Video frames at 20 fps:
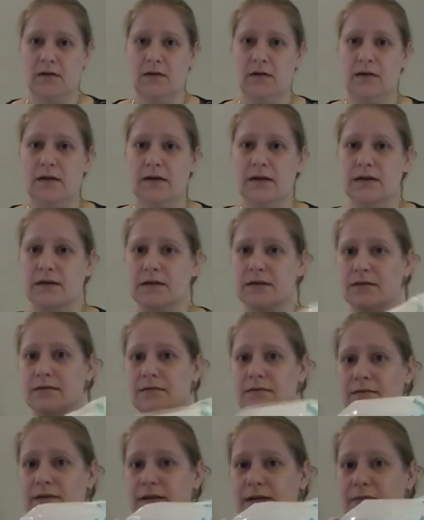
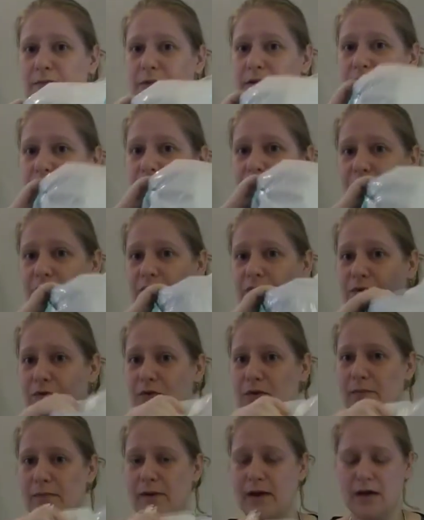Like when you feel through
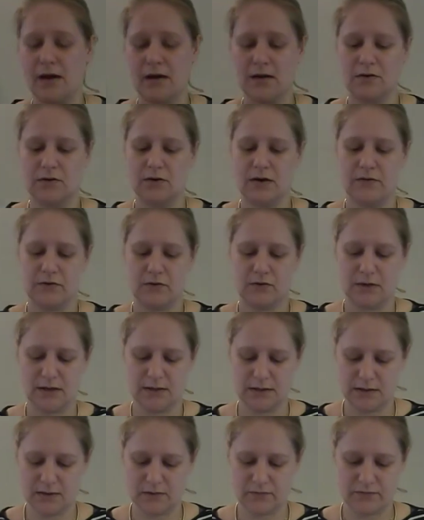the bag, you have a good
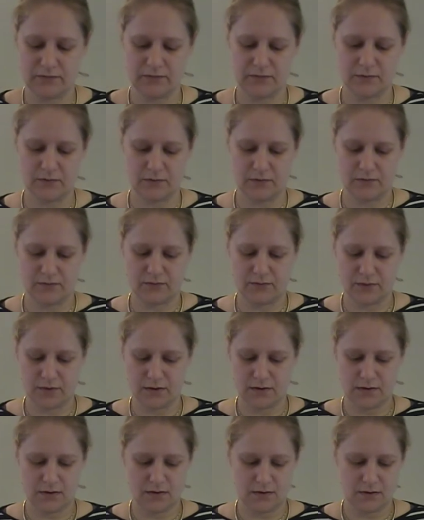idea
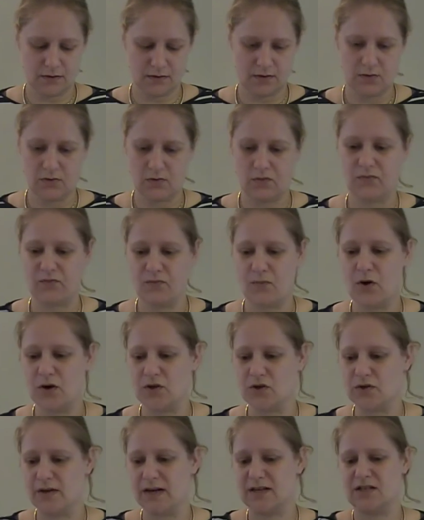of
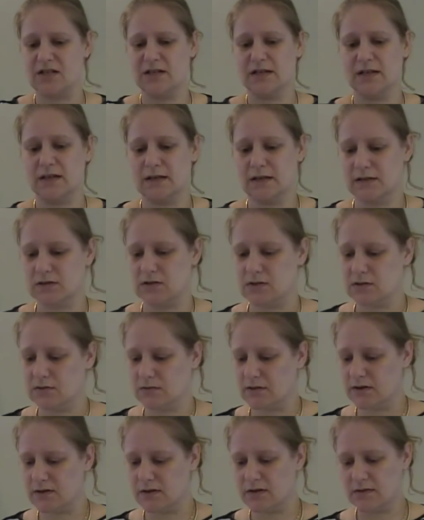what you're actually getting. So
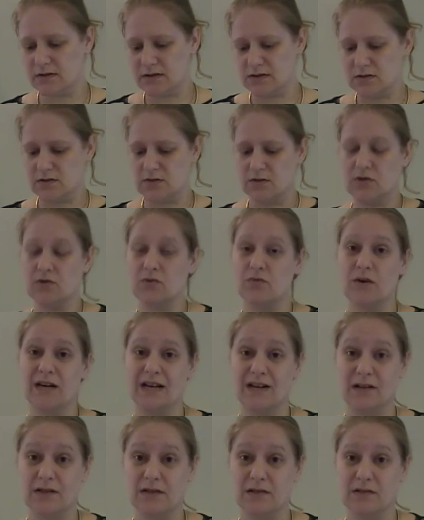I think this is also
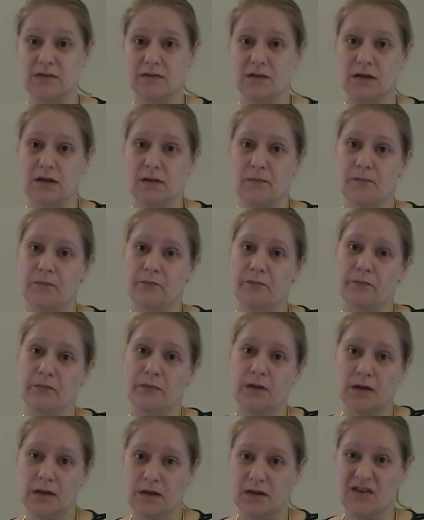regular
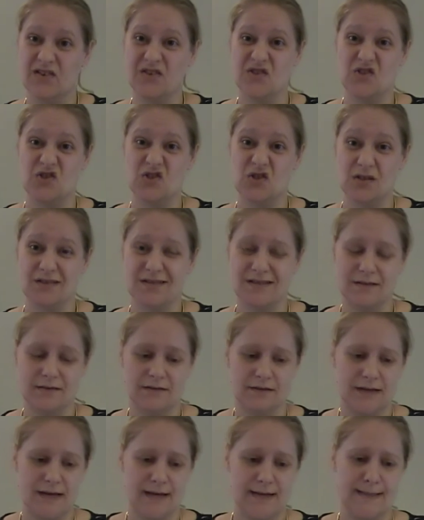sultan
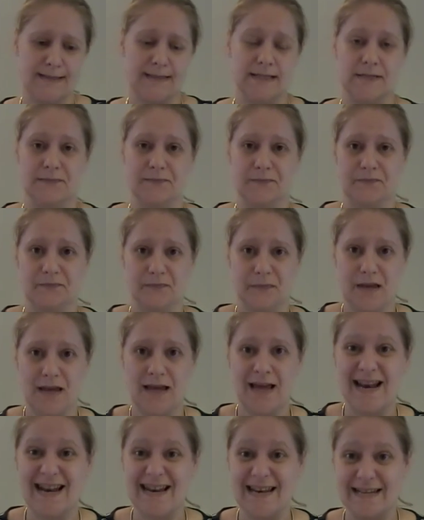cakes.
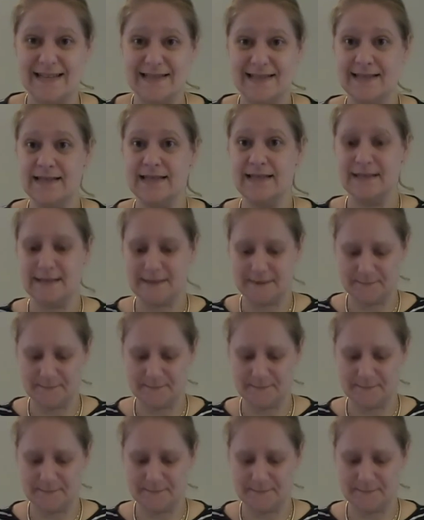Let's see.